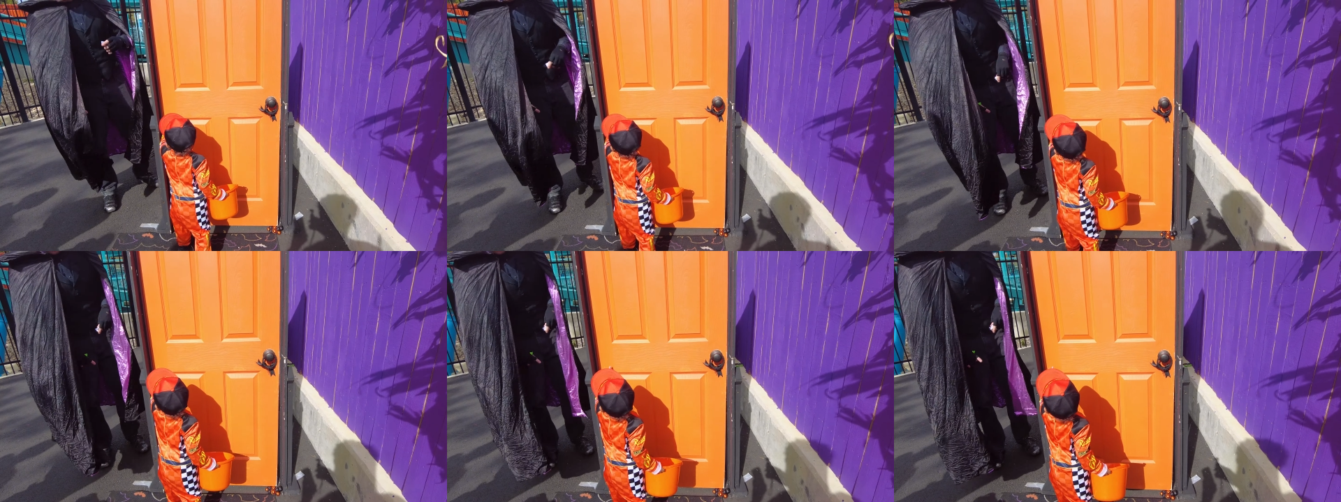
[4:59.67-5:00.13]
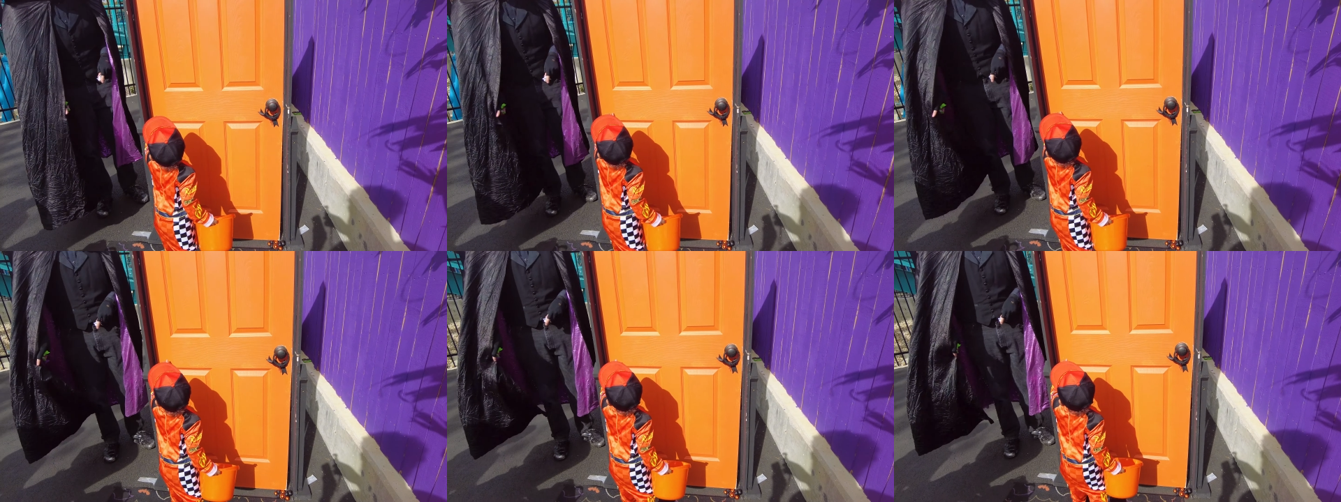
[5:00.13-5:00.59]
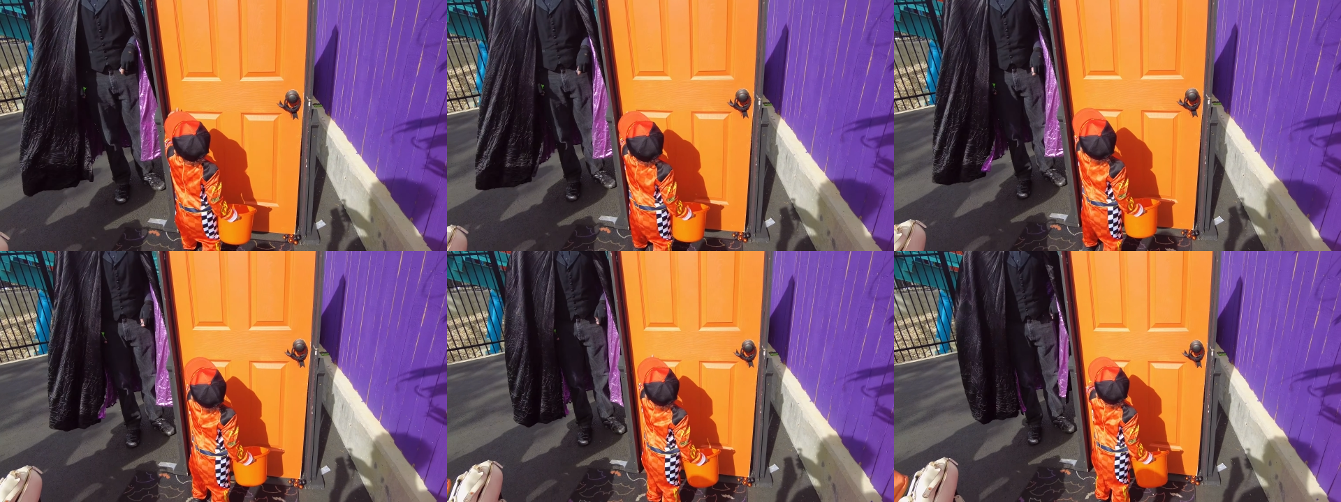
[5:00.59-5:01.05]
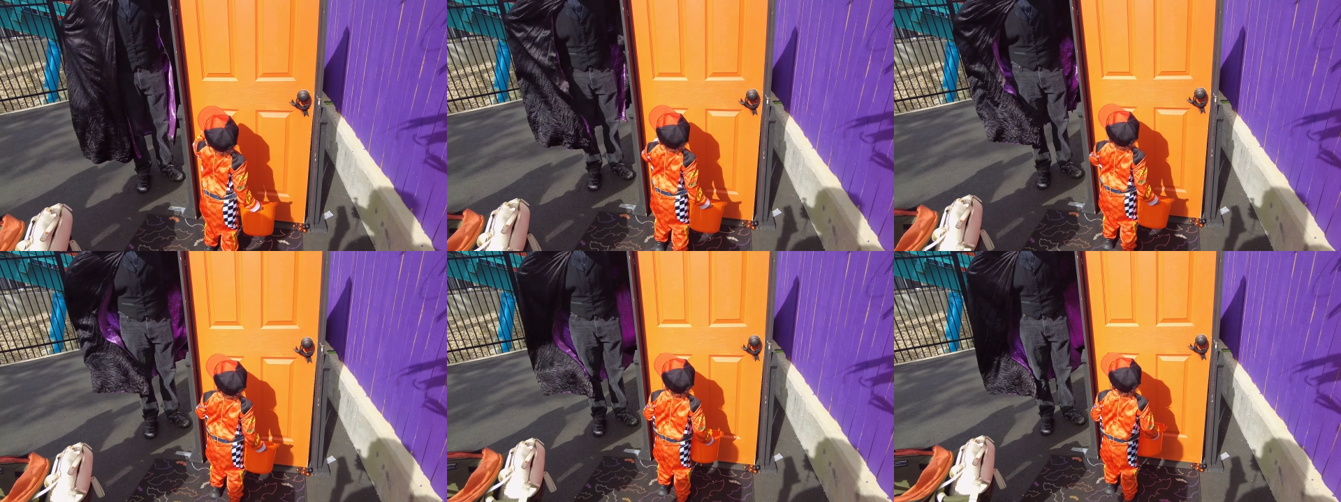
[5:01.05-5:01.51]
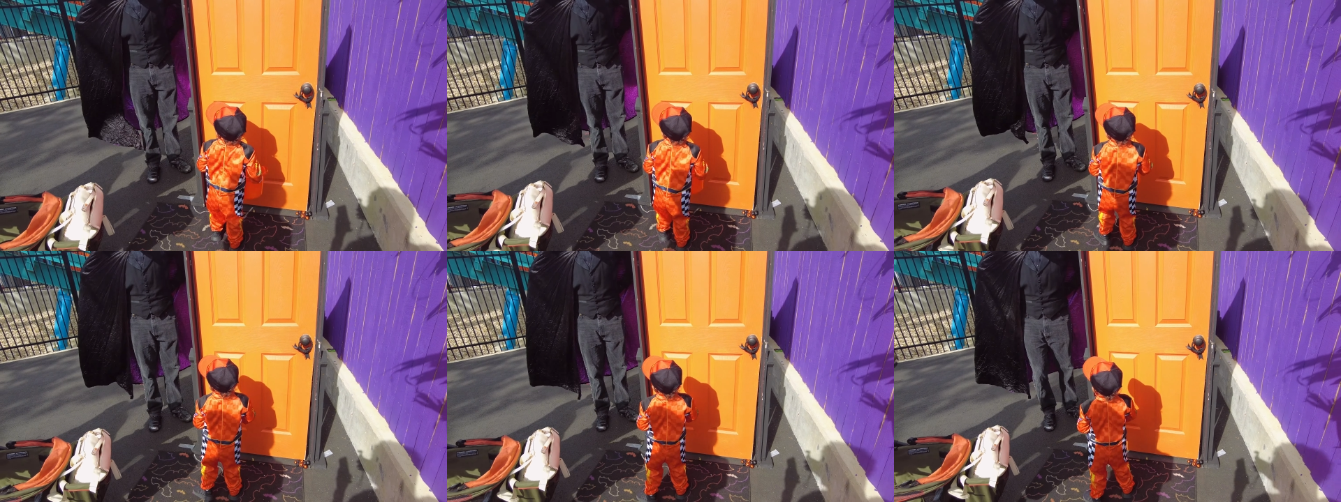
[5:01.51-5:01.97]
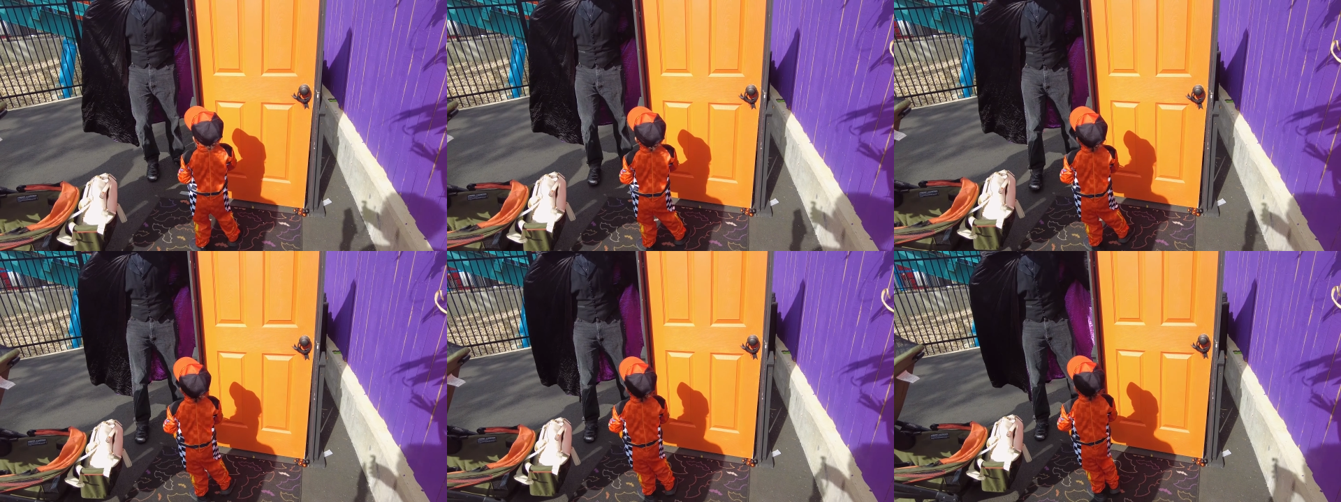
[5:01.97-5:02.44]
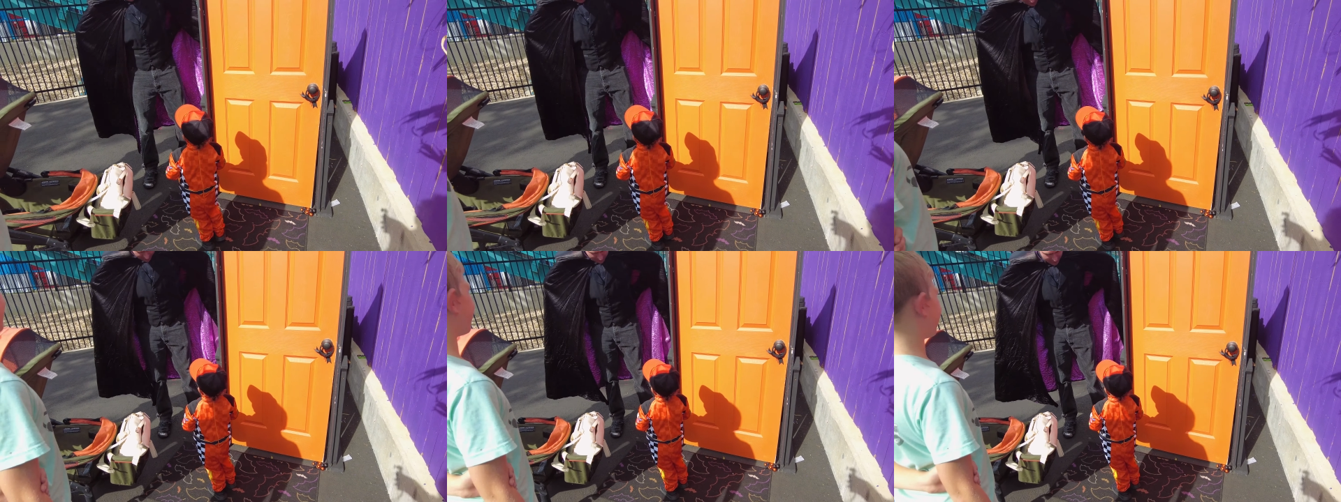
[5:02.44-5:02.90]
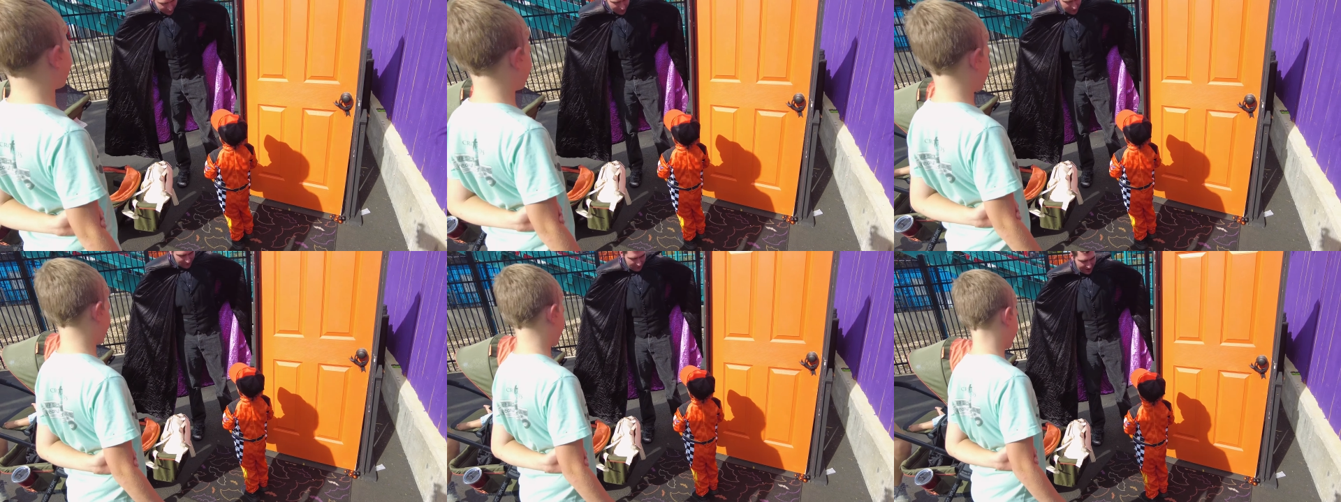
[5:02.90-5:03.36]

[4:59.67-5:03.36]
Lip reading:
[unreadable: no face in view]